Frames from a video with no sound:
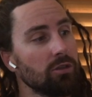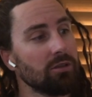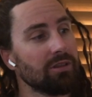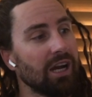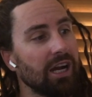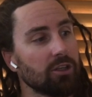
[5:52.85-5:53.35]

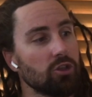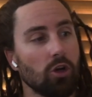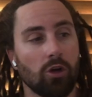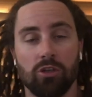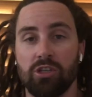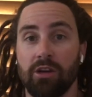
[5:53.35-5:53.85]
Dark
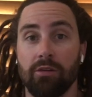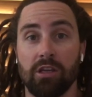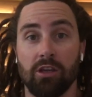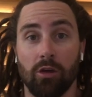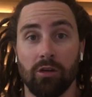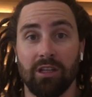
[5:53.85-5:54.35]
Choc
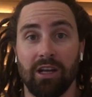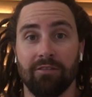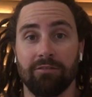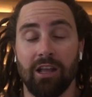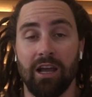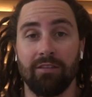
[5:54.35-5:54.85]
Cherry
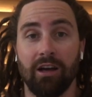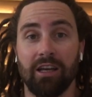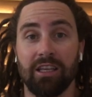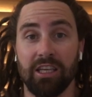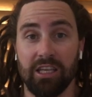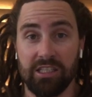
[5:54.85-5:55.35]
Coconut
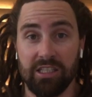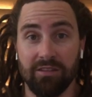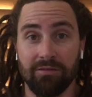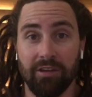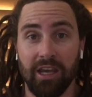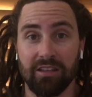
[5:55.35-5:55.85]
Flavour is
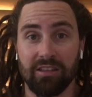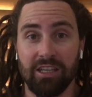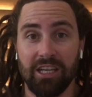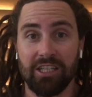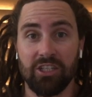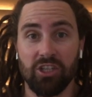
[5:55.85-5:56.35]
in fact
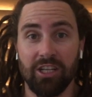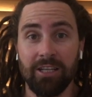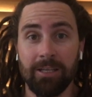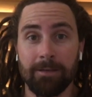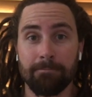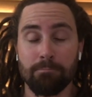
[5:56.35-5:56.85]
ketogenic.